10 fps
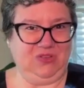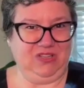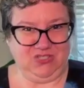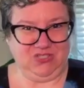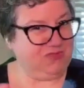
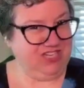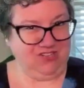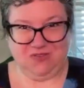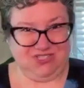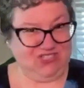So the
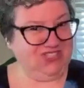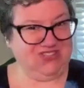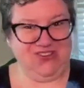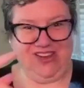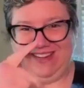subject
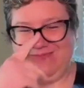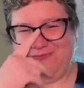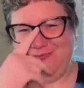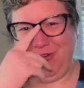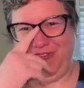was just
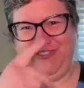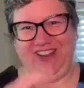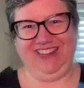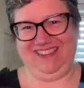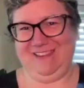going
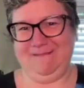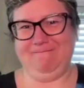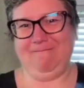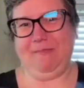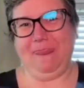
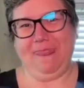perfectly.